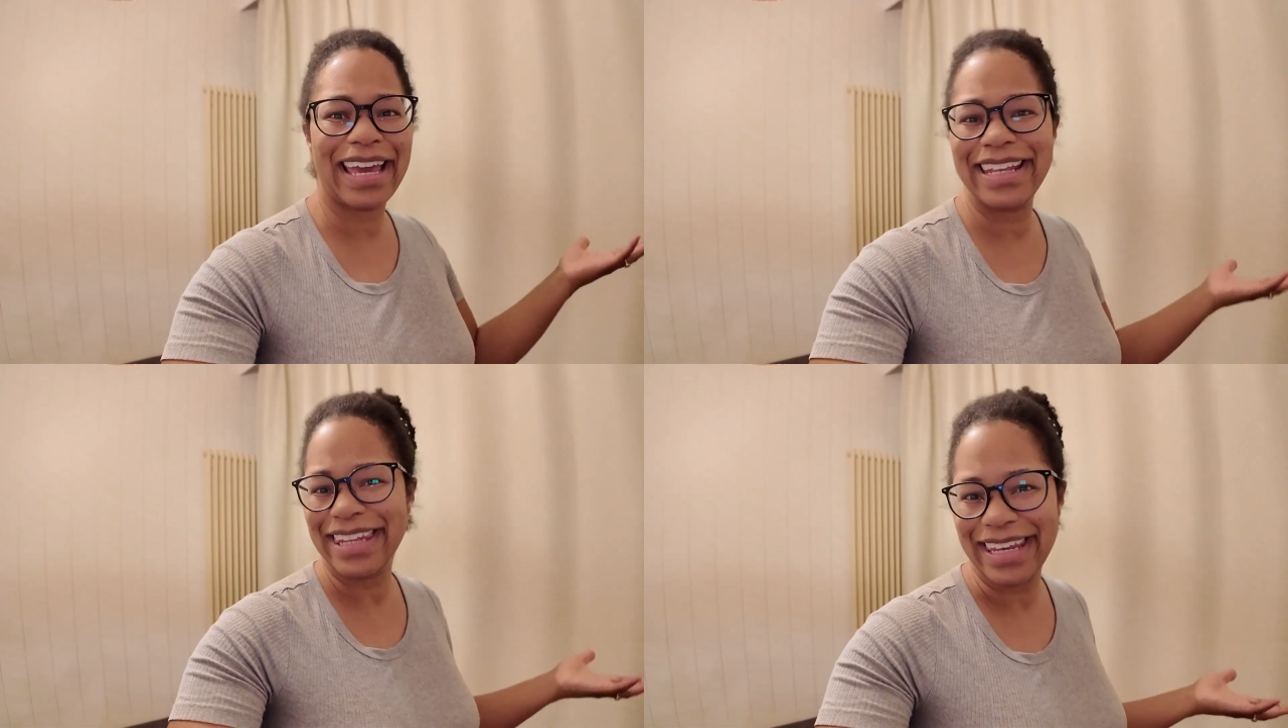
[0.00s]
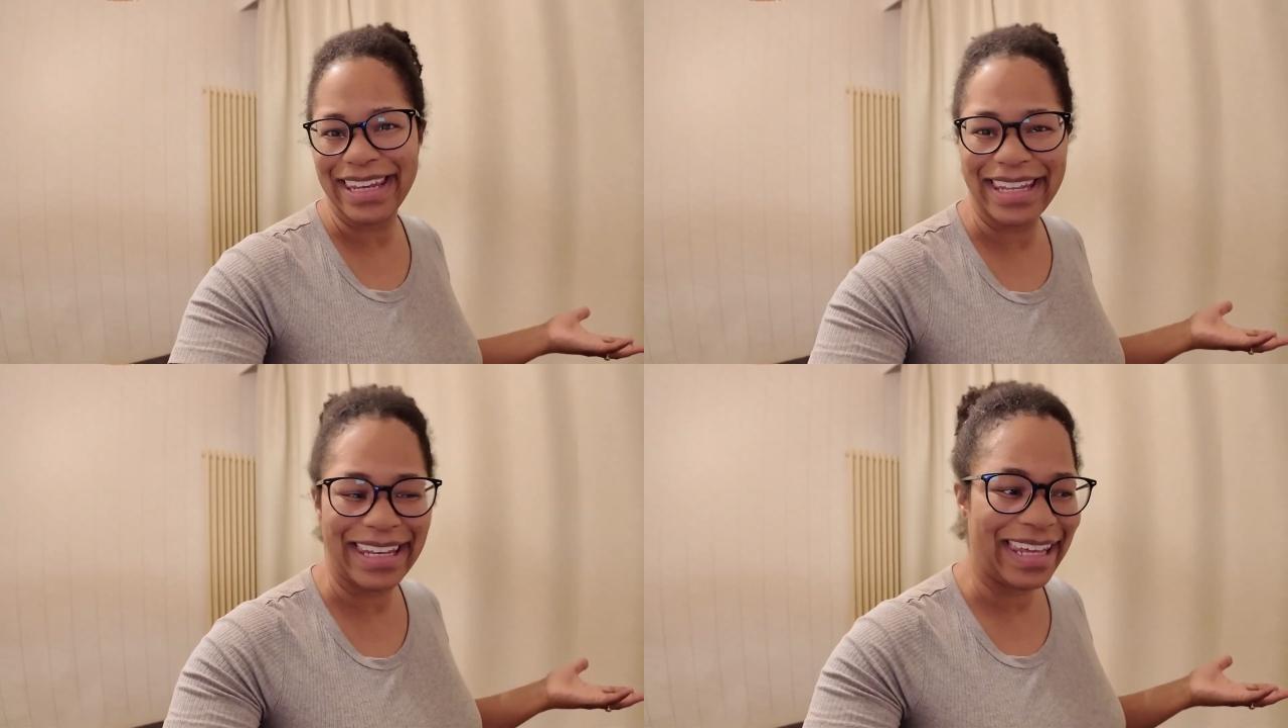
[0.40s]

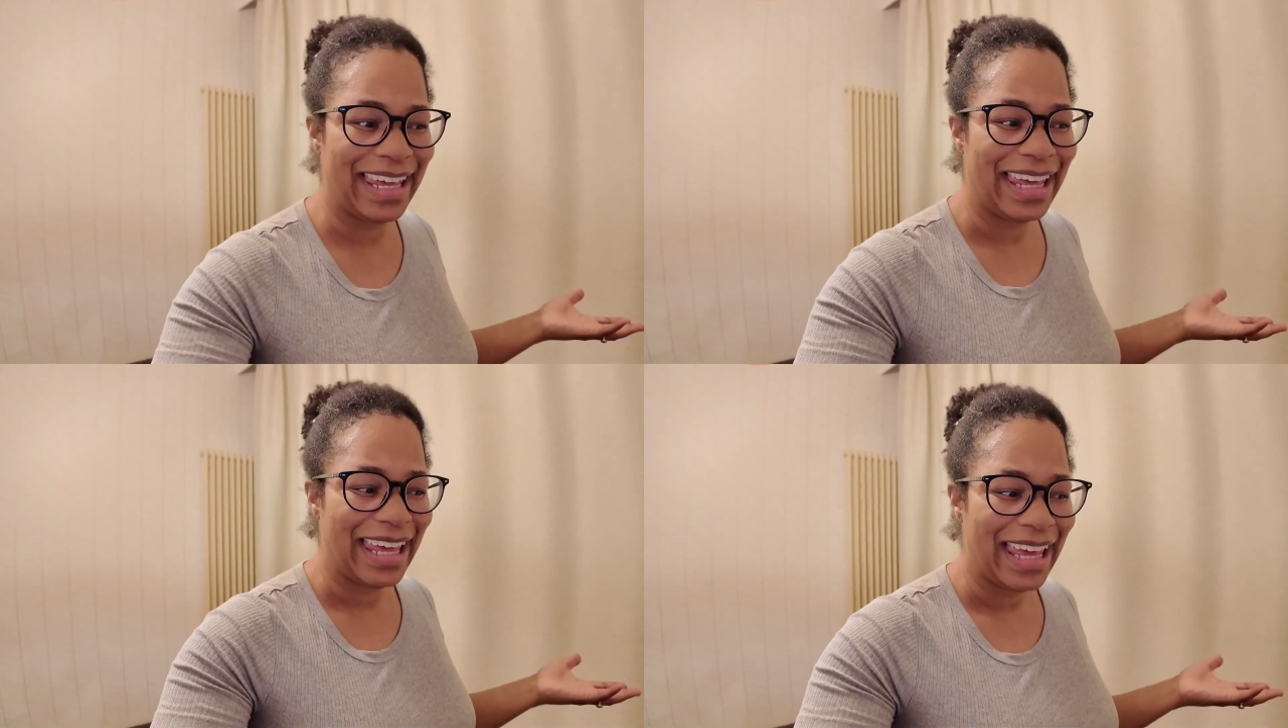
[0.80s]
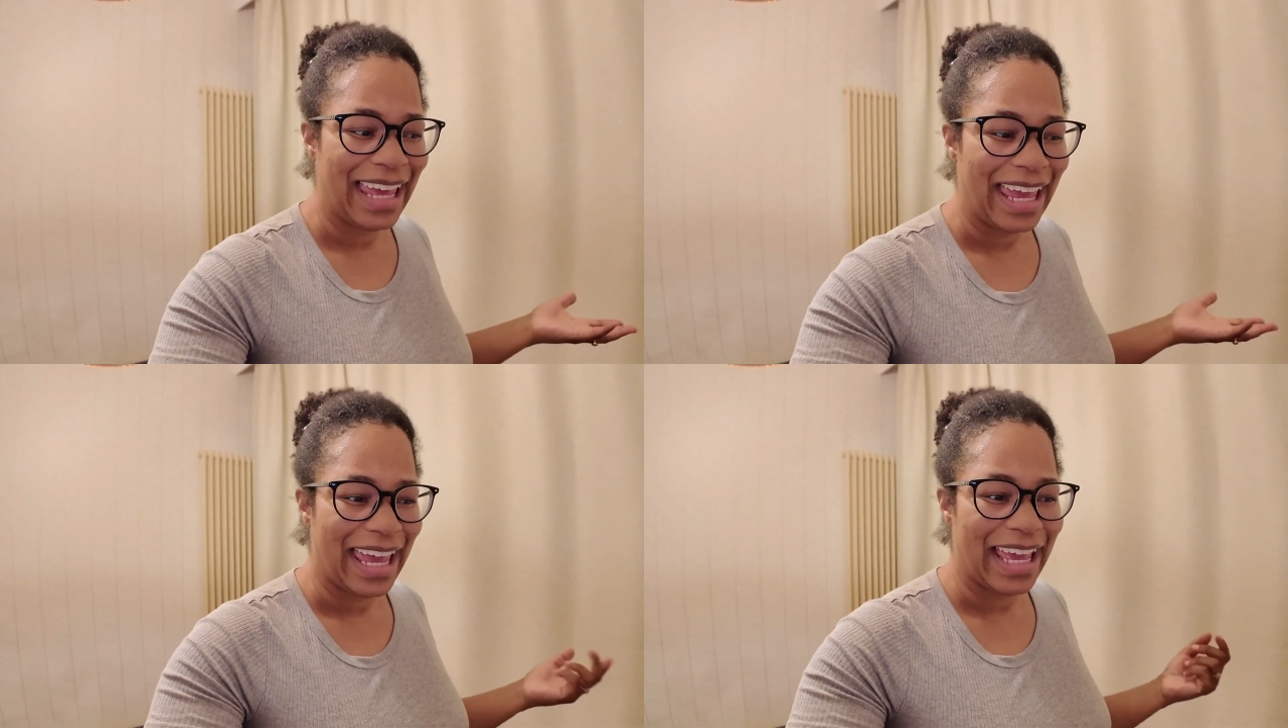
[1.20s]
onion,
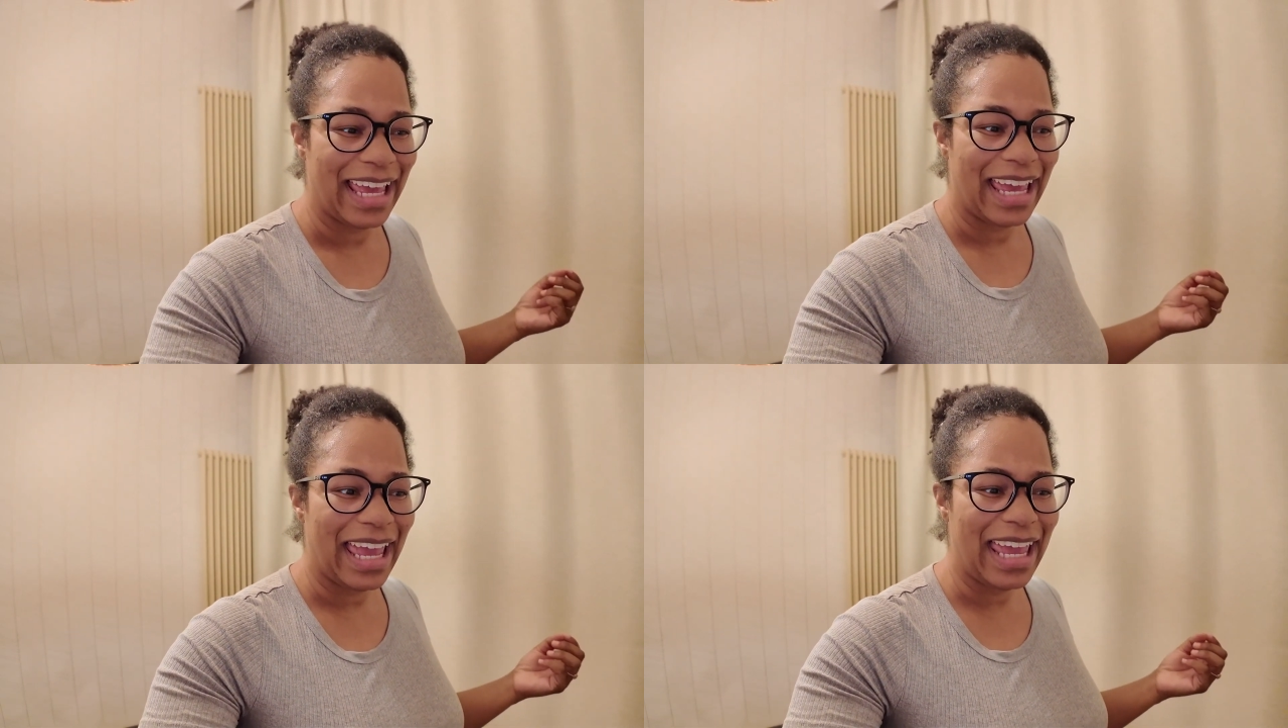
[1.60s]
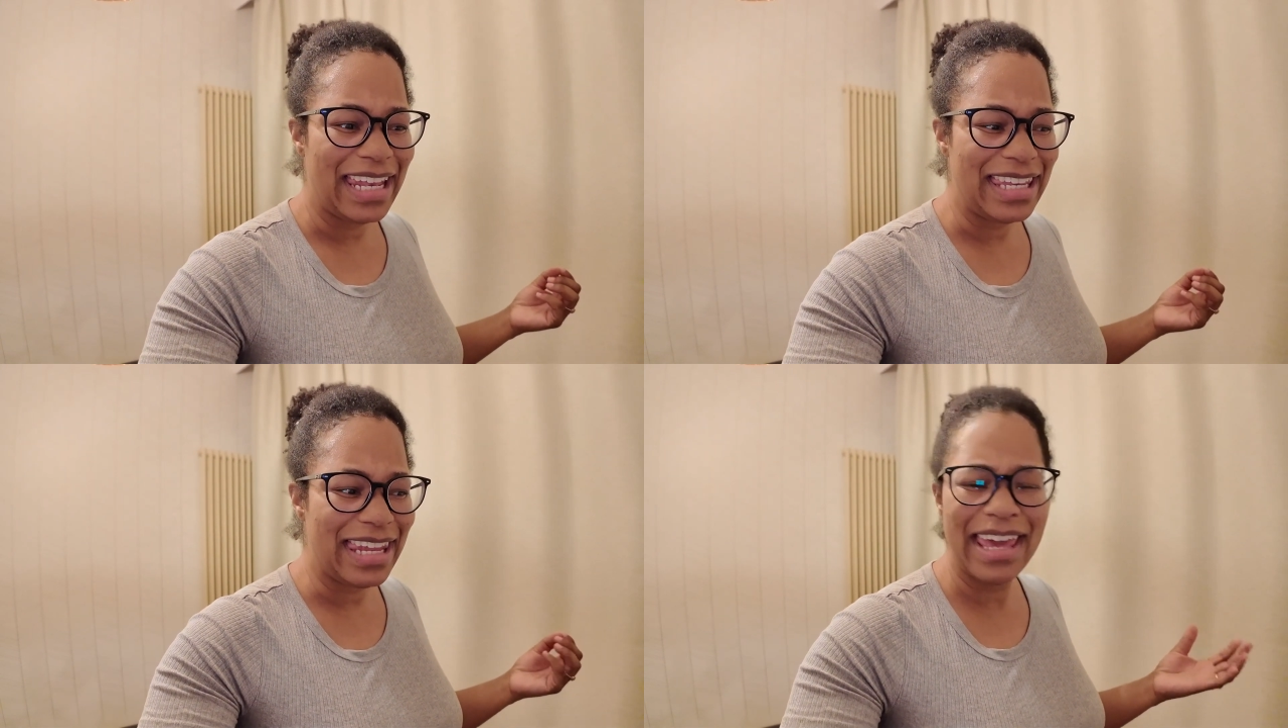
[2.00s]

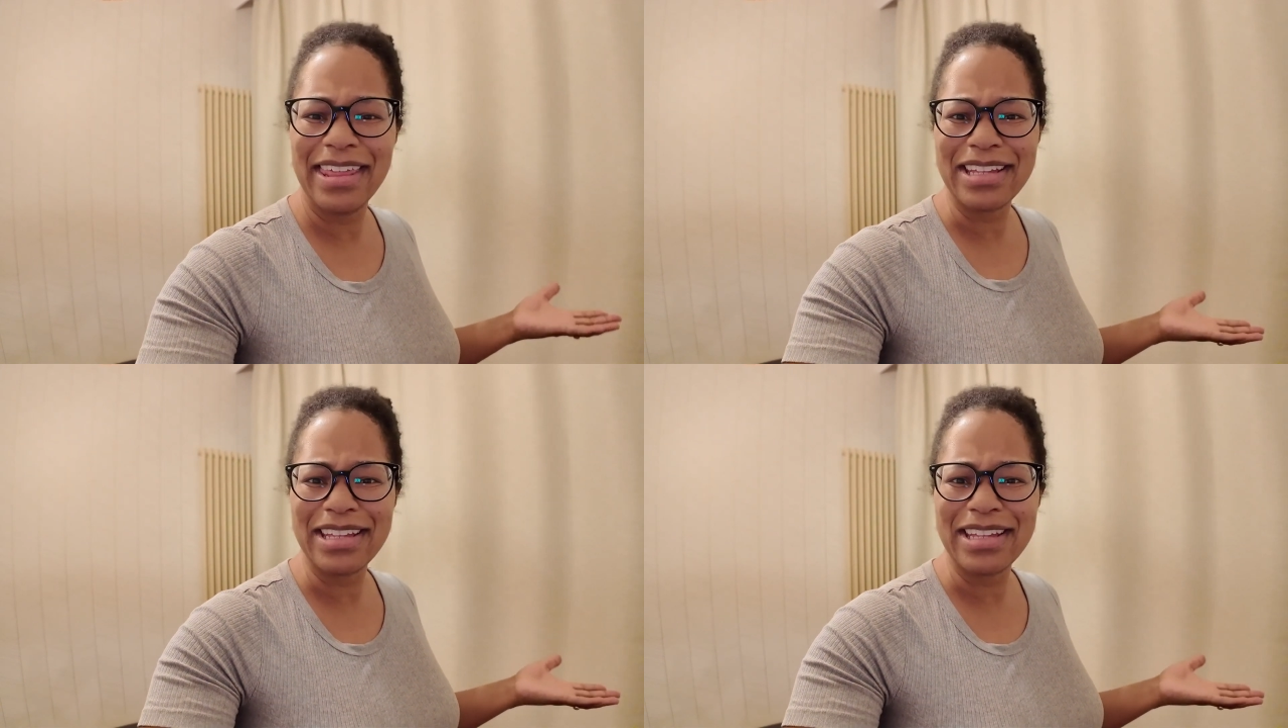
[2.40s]
and yeah,